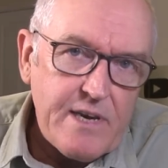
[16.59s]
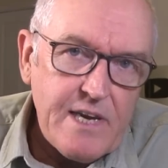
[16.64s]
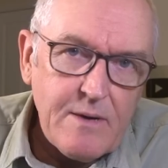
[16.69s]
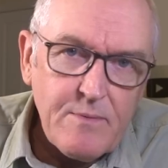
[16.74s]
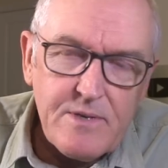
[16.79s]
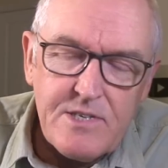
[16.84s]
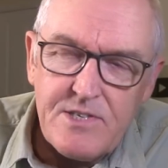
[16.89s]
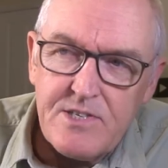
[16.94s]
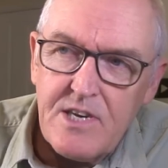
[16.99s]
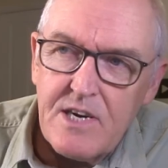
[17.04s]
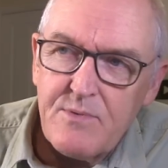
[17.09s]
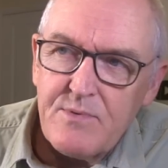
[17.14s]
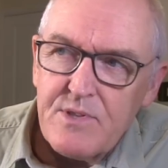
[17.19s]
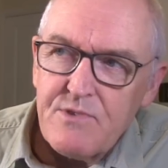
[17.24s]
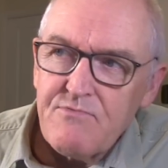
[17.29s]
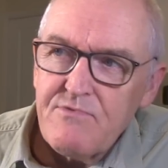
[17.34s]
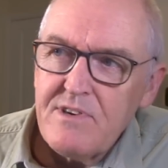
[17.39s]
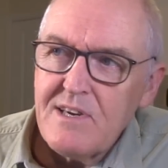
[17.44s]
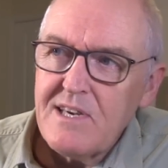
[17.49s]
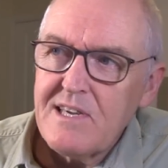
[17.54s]
Now I'm going to start with
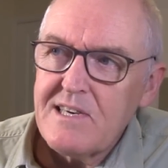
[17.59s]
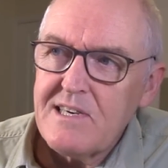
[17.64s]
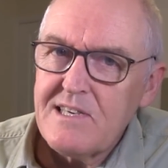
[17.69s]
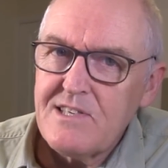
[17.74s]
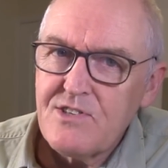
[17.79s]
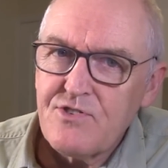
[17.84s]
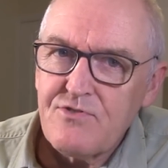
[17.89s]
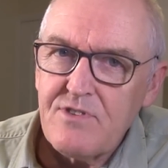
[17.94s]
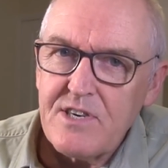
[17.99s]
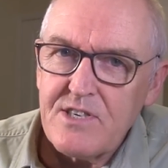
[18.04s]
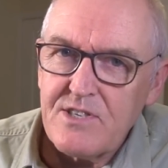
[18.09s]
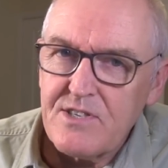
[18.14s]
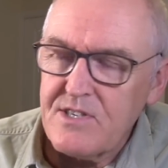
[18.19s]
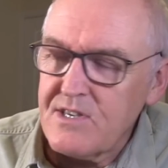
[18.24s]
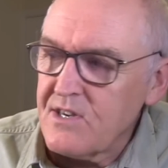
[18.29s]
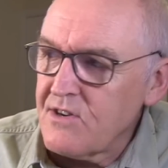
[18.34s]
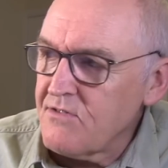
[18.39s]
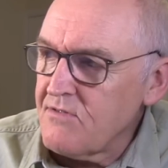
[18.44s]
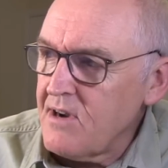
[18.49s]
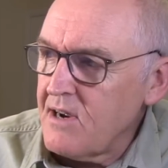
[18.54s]
a really
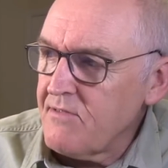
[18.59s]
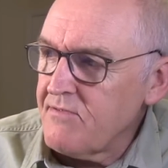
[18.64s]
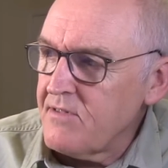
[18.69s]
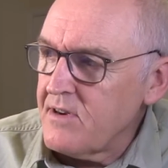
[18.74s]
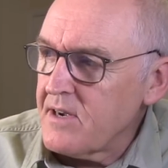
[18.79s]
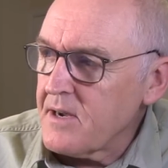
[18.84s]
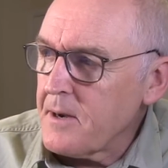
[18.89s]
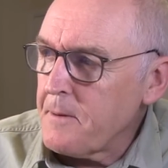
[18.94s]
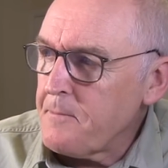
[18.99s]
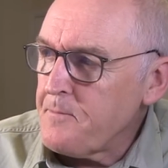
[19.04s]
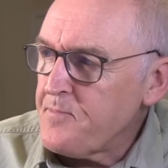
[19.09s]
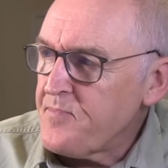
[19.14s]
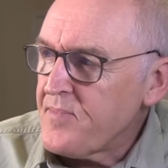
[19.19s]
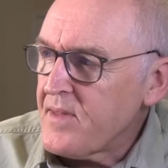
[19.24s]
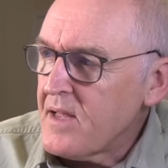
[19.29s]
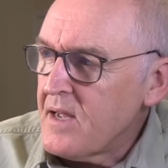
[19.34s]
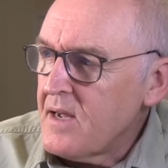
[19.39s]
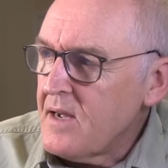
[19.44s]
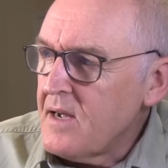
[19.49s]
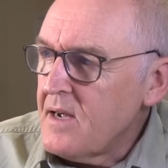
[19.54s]
interesting graphic.
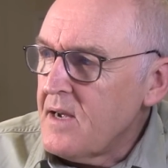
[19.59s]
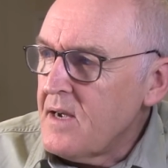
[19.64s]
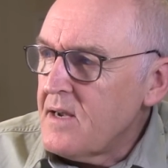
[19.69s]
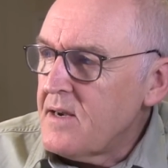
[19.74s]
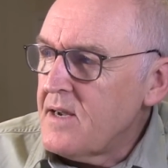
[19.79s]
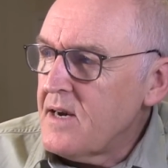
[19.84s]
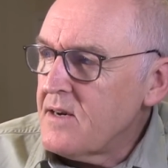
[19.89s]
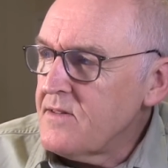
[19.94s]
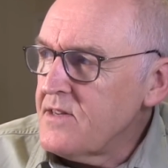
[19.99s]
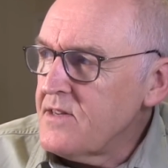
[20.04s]
Now